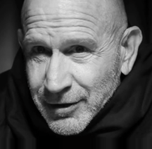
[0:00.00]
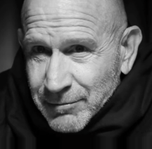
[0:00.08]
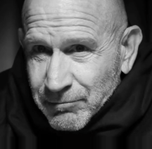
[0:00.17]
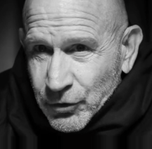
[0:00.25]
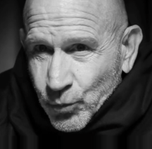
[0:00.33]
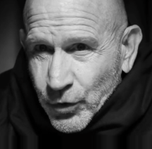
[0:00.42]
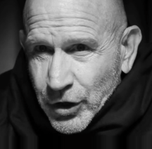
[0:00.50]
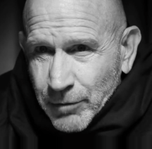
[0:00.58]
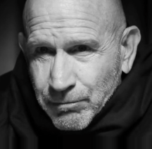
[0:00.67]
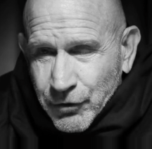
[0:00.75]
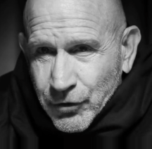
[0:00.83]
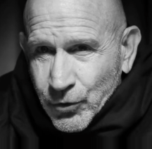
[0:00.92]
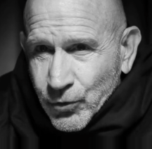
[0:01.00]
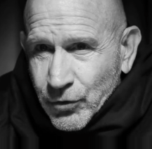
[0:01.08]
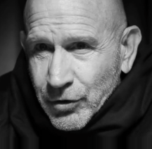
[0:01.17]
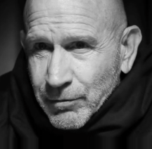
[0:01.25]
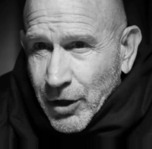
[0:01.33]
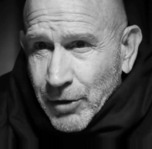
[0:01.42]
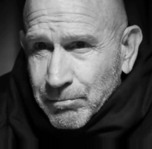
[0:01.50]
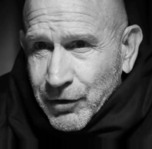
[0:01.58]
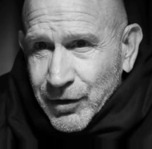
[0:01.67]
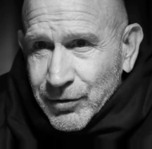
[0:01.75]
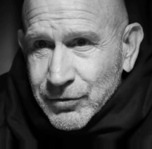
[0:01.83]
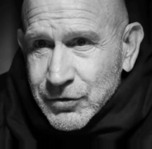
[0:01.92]
but when a pure
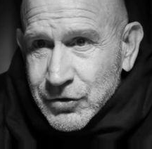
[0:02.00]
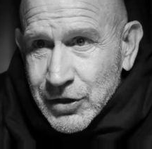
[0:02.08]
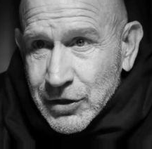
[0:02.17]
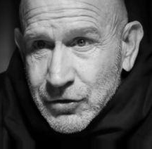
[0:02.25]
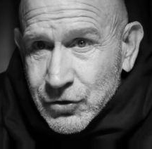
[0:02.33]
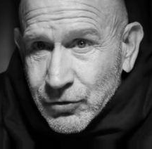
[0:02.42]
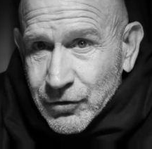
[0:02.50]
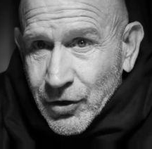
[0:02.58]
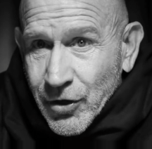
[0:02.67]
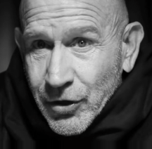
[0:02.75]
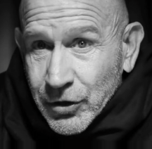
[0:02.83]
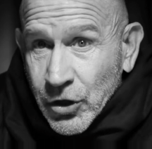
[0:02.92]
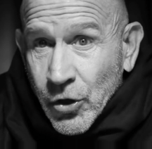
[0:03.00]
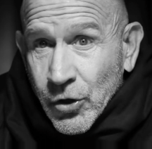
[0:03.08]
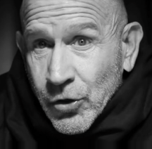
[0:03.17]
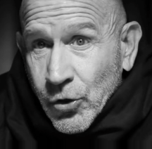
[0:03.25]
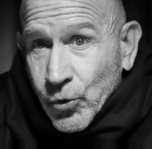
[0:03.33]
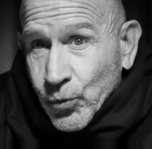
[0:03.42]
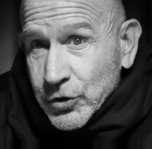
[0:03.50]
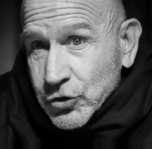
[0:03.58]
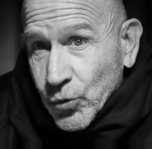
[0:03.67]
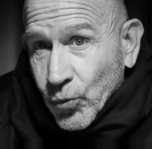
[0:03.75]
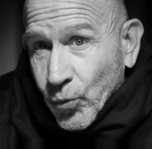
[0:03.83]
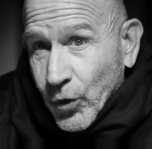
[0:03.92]
appeal seeks to the heart, which
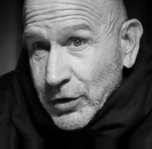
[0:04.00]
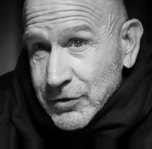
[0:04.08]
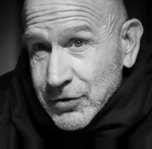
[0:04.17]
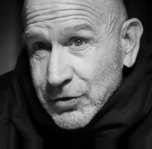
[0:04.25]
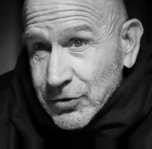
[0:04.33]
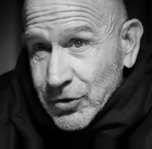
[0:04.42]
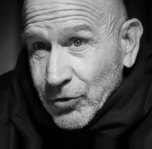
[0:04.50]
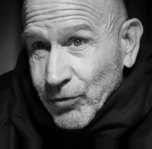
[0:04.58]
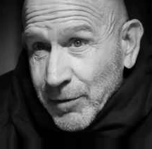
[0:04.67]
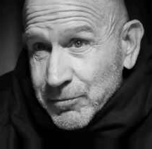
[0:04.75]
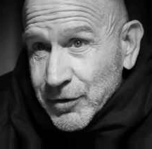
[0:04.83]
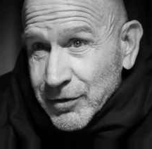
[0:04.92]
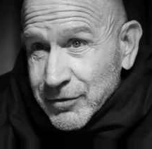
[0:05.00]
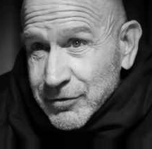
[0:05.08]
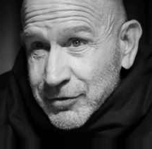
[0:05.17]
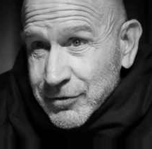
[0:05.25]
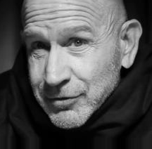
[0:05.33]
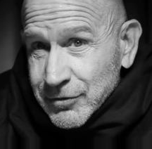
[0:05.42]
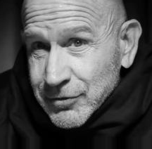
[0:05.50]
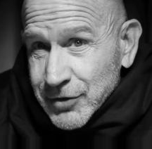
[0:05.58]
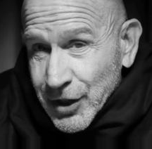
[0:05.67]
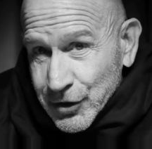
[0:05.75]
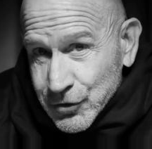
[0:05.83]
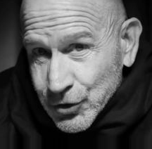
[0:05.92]
once corrupted
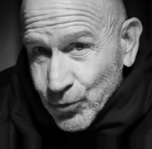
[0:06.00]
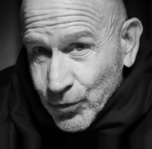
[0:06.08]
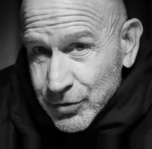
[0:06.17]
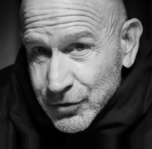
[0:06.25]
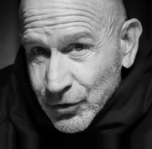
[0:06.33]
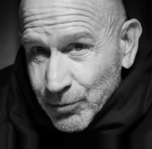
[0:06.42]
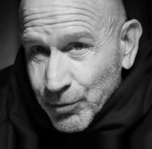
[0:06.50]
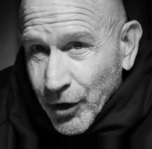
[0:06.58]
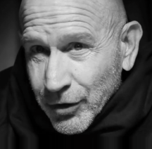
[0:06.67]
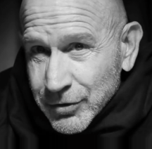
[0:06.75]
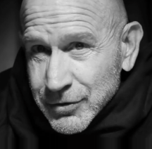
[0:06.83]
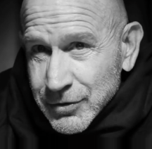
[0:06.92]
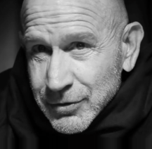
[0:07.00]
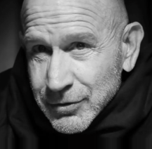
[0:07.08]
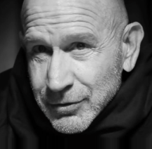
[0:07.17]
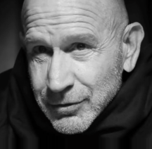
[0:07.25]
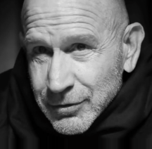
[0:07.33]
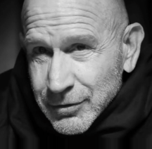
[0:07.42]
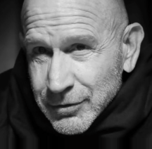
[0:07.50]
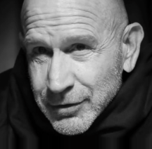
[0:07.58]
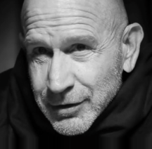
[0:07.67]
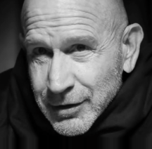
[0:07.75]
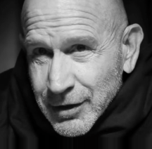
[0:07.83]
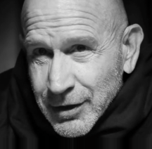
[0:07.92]
takes the worser part,
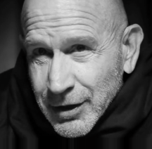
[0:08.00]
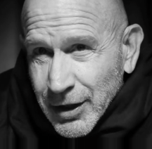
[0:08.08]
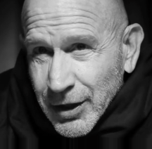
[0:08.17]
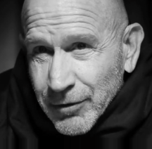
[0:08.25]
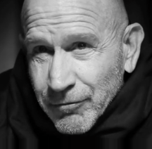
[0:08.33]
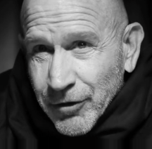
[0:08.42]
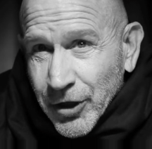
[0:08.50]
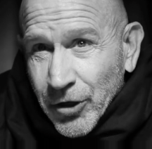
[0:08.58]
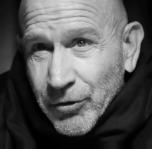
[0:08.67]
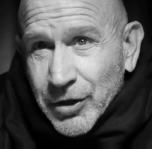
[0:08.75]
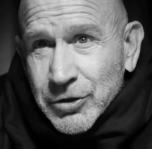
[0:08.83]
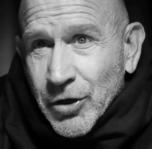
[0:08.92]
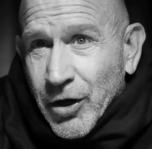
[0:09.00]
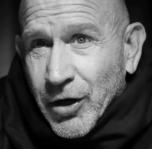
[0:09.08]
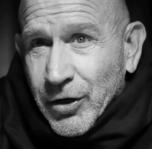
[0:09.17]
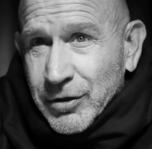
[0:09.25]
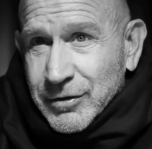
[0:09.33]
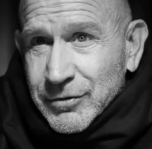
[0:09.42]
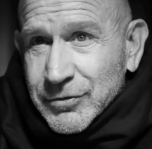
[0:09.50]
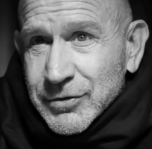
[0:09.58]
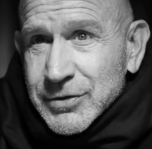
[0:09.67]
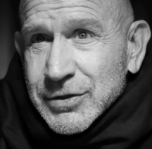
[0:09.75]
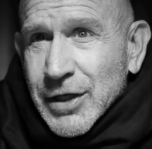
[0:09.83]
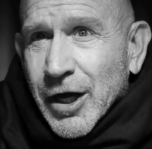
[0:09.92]
and therein
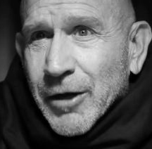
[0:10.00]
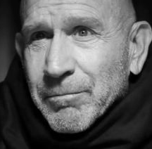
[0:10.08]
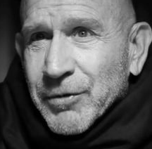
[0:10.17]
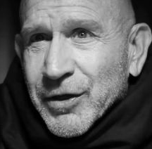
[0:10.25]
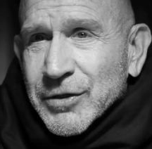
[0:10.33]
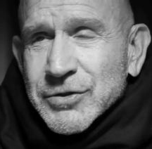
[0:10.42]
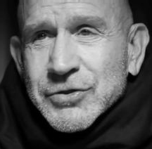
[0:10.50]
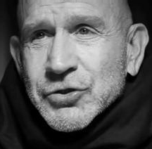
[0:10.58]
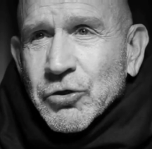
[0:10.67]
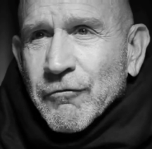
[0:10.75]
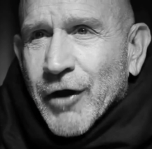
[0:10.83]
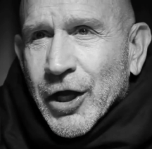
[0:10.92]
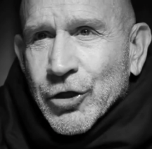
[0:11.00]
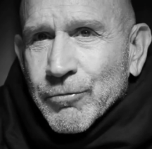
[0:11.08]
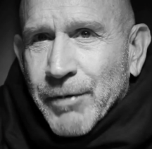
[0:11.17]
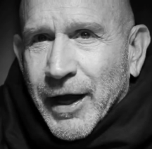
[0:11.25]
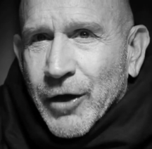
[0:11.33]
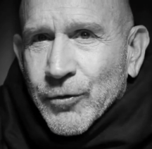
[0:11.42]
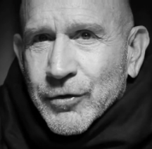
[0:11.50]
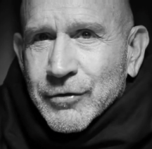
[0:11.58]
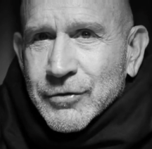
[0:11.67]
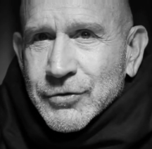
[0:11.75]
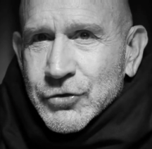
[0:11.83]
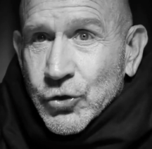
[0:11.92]
heartens up his servile
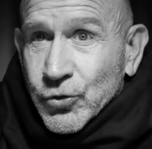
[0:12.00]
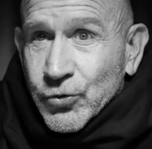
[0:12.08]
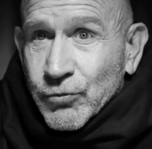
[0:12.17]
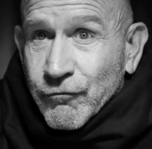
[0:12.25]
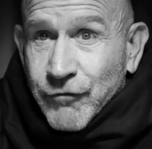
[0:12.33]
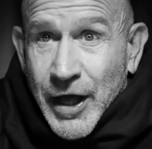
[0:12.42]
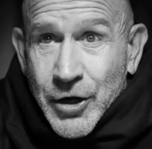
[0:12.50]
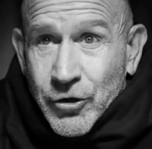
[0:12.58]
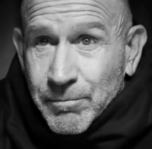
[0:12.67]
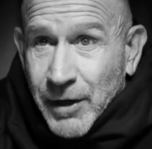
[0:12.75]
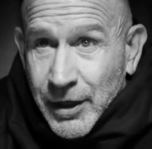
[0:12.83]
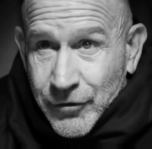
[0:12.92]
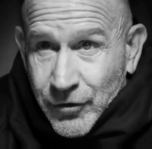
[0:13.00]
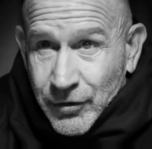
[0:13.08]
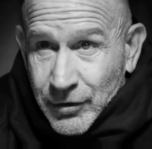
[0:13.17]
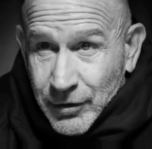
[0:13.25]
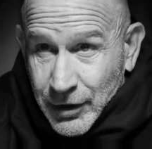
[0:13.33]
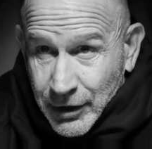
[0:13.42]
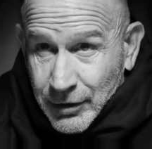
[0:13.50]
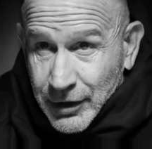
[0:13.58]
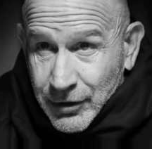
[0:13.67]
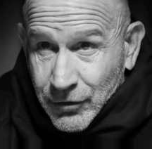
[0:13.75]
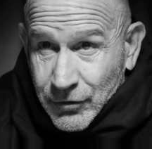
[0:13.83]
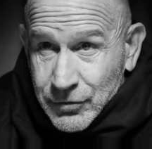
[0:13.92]
powers, who, flattered by their
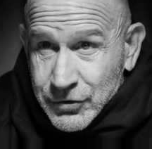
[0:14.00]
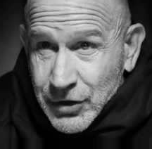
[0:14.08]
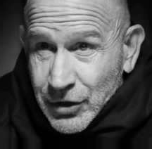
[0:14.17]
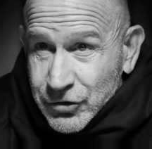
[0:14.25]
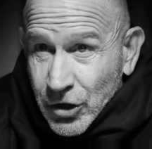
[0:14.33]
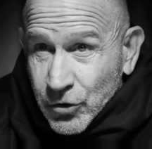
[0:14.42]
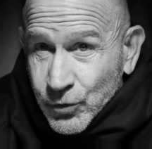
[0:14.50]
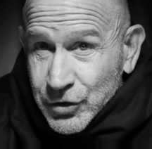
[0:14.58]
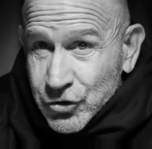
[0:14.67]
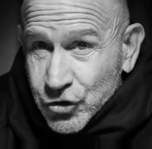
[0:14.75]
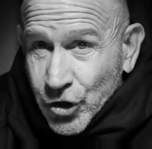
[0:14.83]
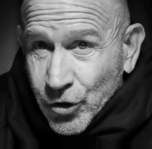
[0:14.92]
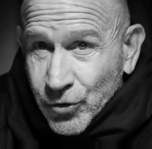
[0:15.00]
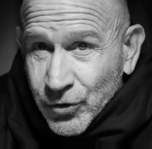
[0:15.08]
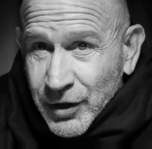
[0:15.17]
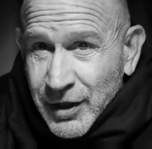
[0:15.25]
leaders' jocund show,